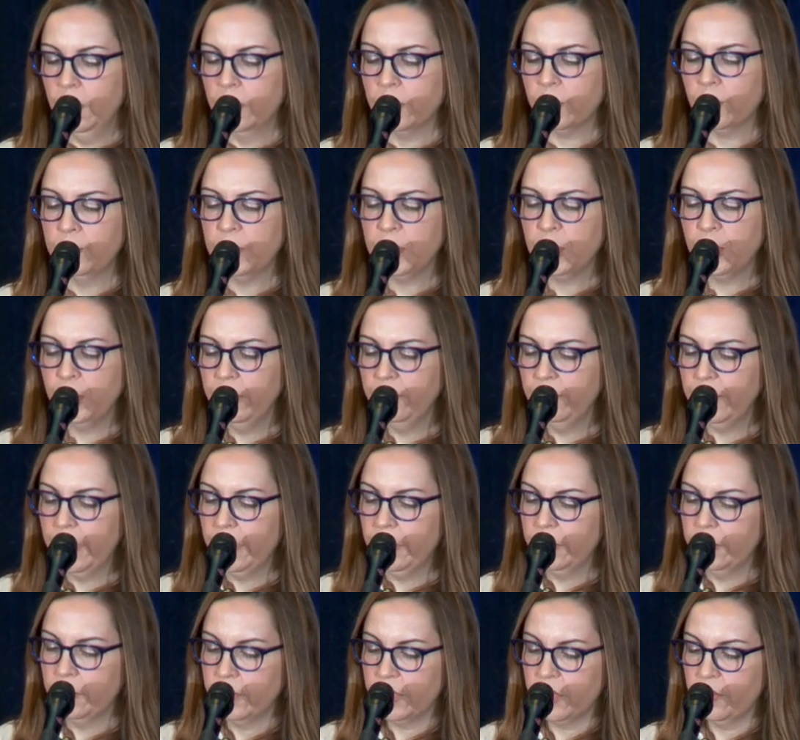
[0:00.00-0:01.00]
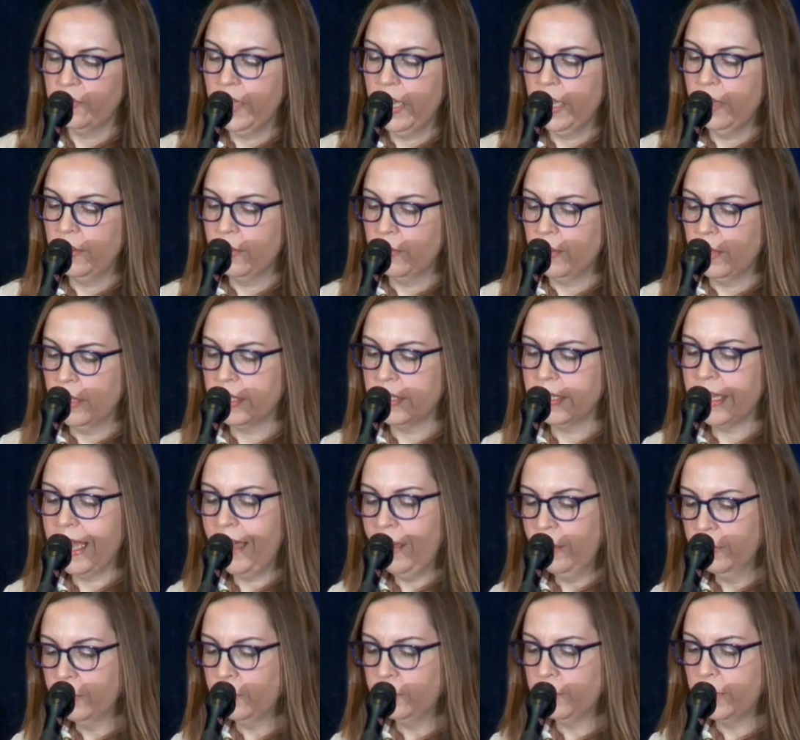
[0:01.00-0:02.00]
so a machine value is a value that is
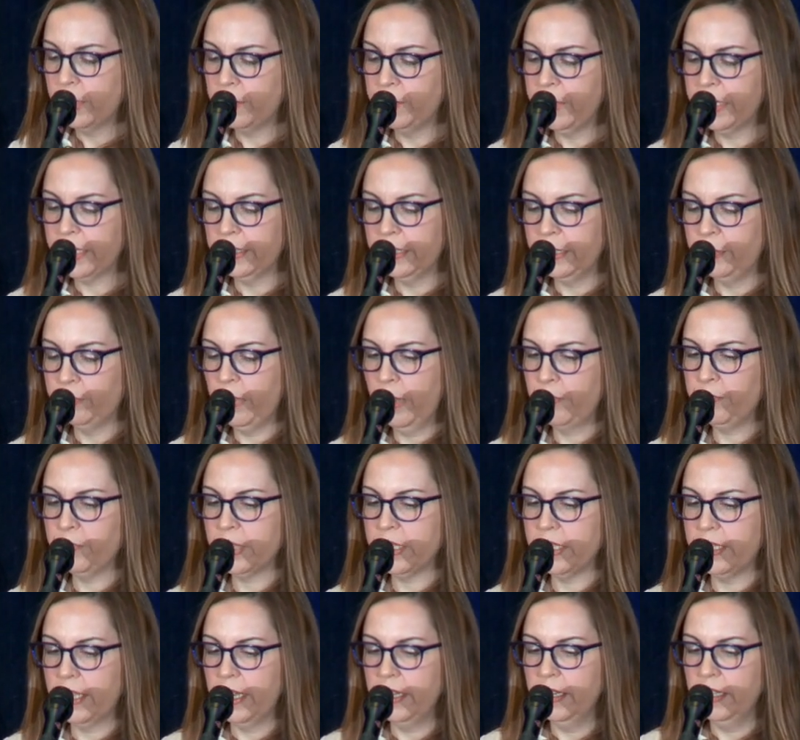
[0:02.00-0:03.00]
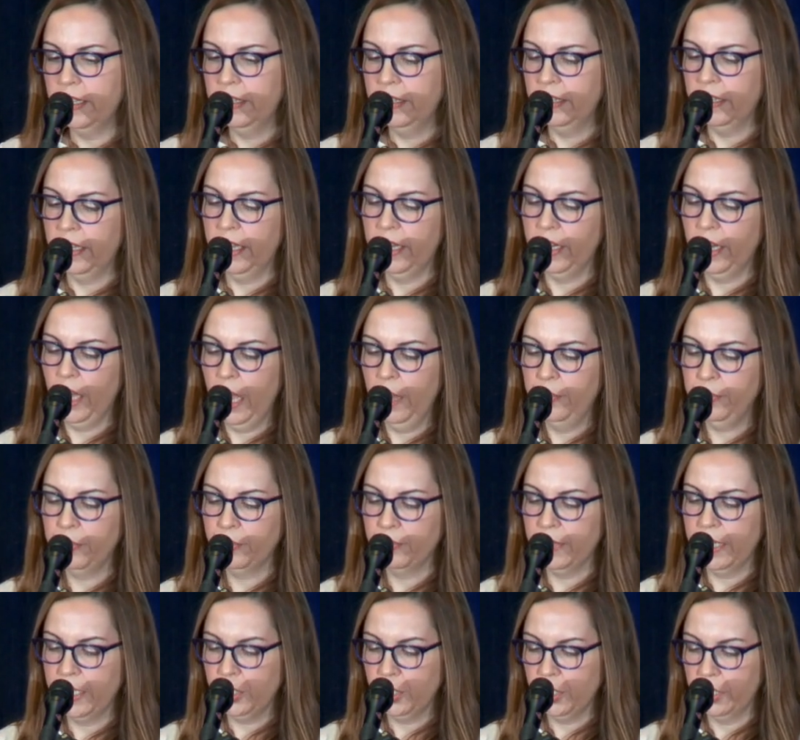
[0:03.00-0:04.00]
algorithmically represented and
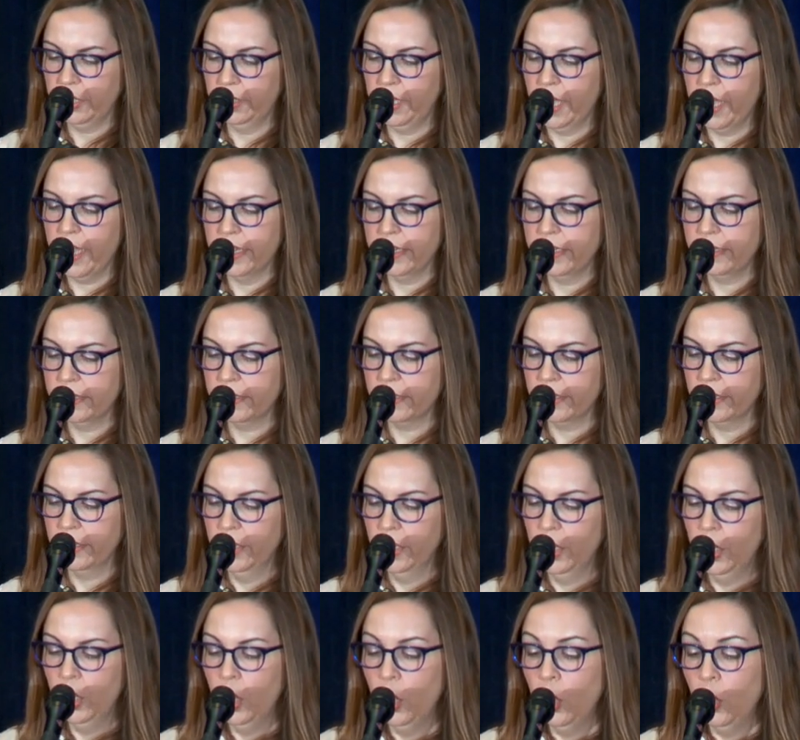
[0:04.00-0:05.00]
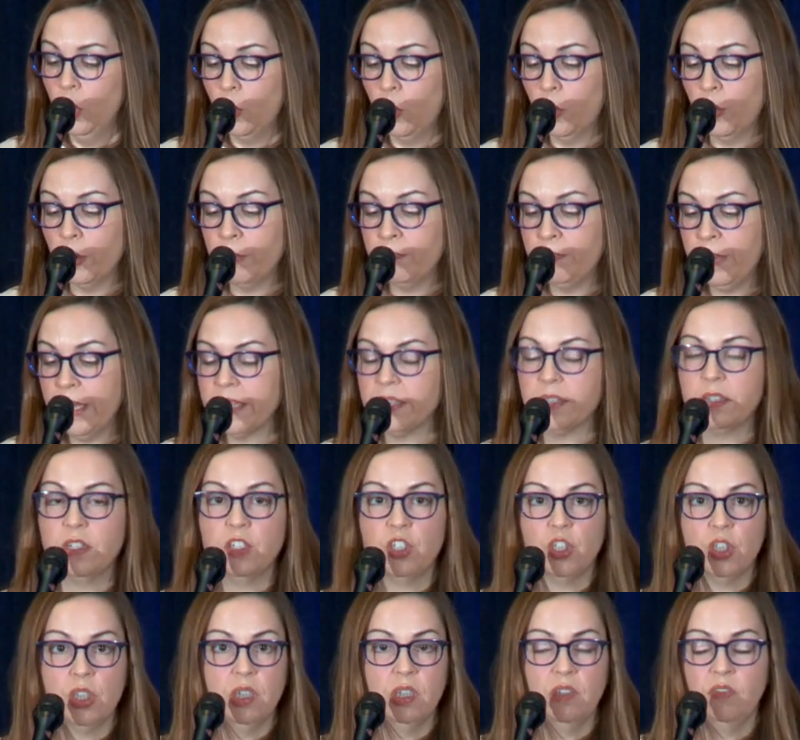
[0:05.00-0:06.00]
operationalized or best
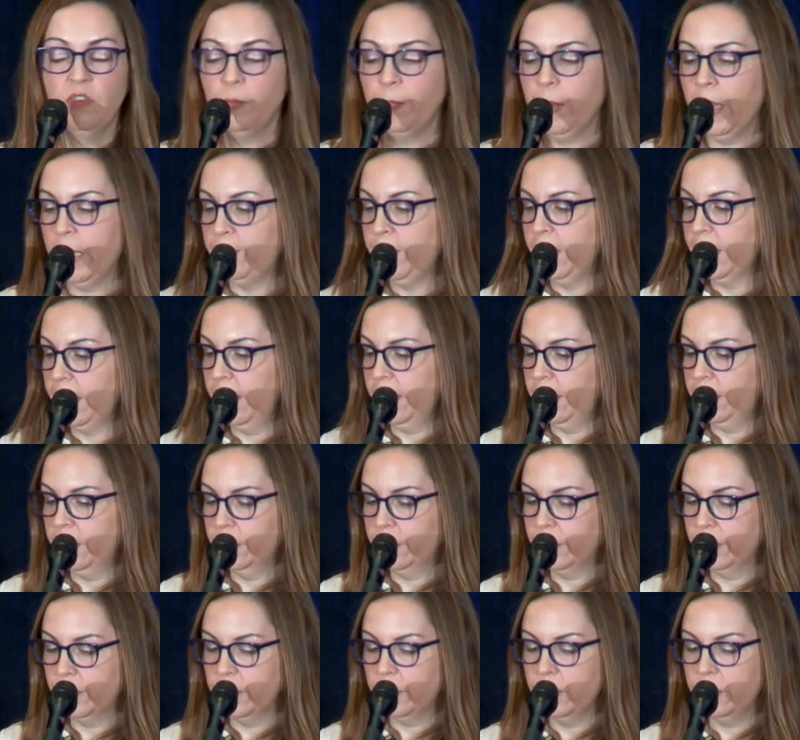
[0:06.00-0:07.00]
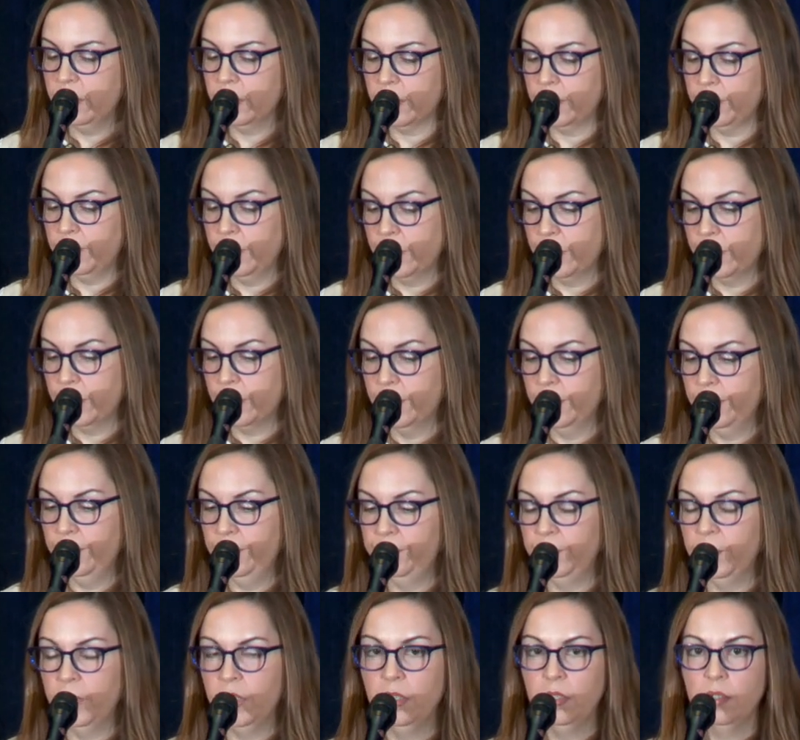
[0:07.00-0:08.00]
achieved by mechanical systems.
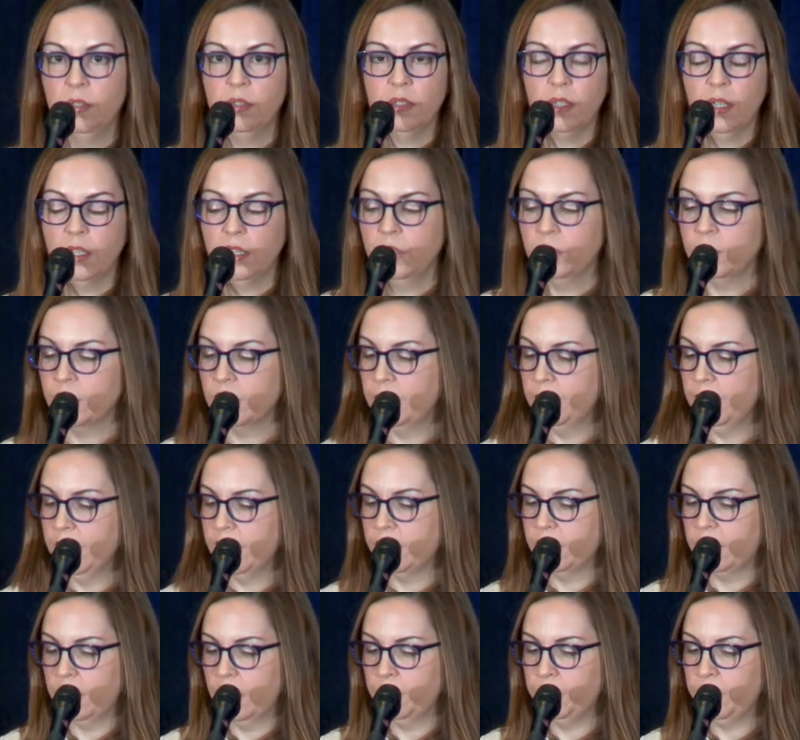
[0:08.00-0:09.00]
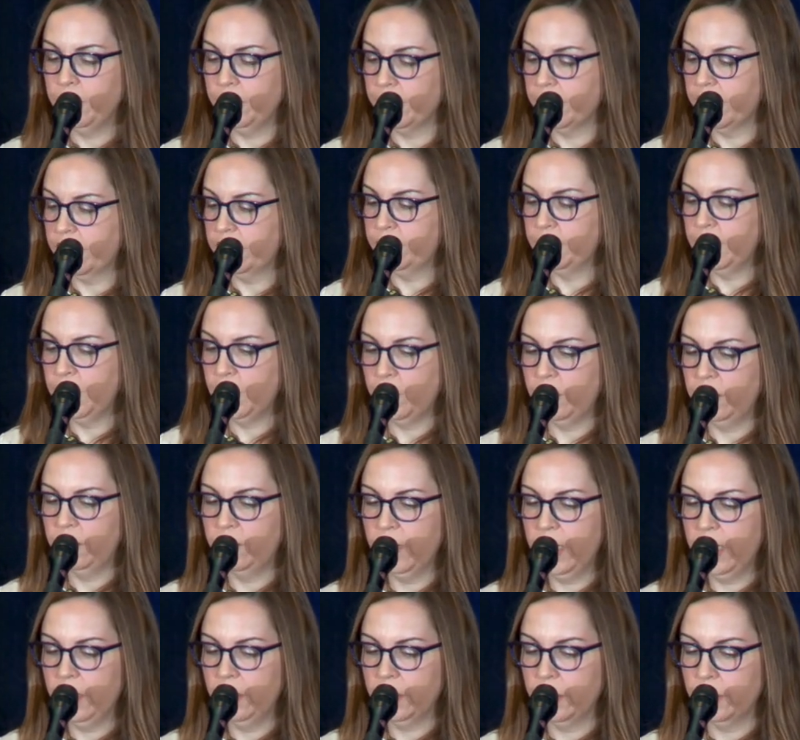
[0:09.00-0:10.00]
Okay, here's some examples of
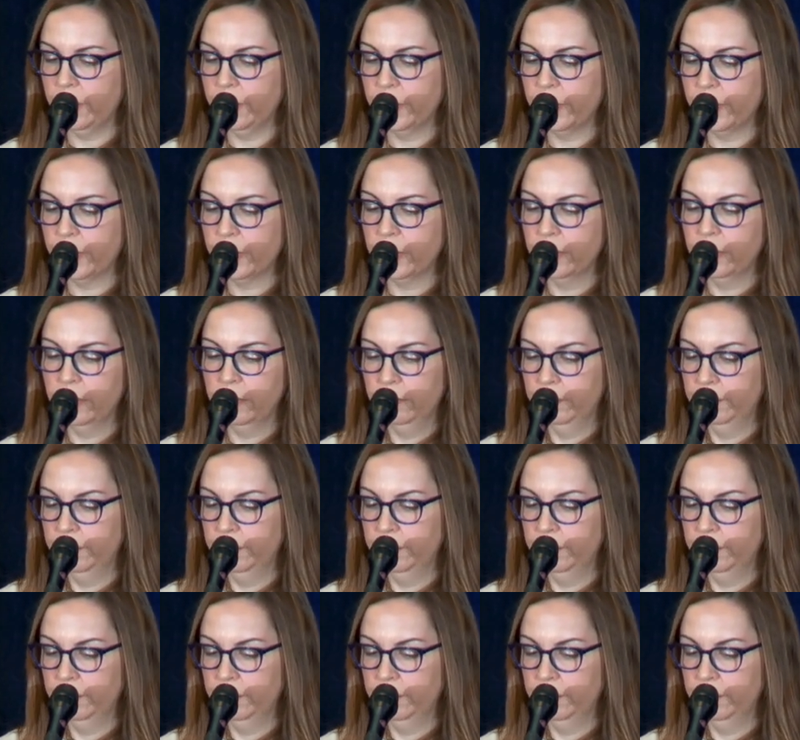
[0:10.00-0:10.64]
machine values.